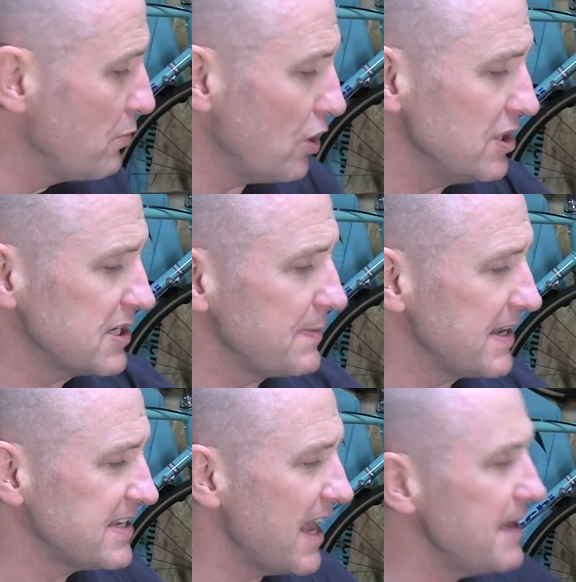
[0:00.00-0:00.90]
we're going to
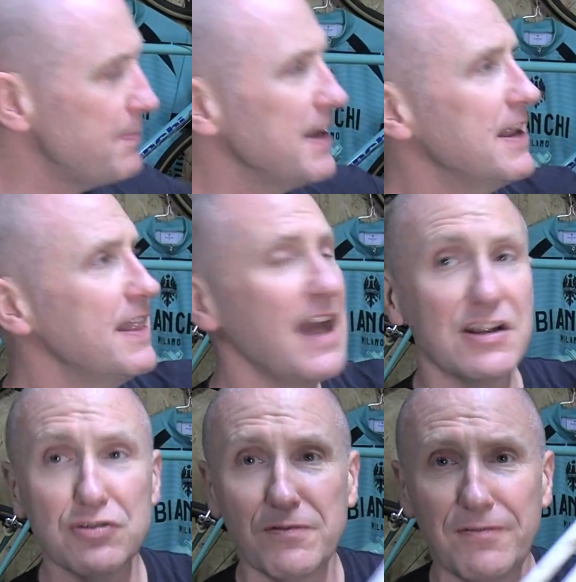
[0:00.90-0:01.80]
be taping the
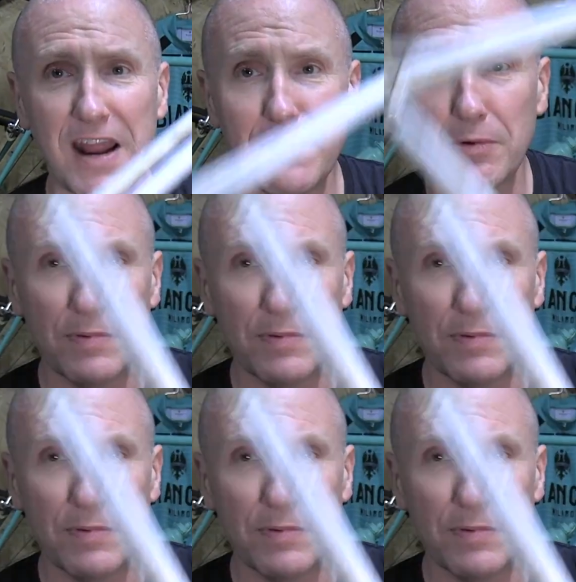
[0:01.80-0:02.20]
actual frame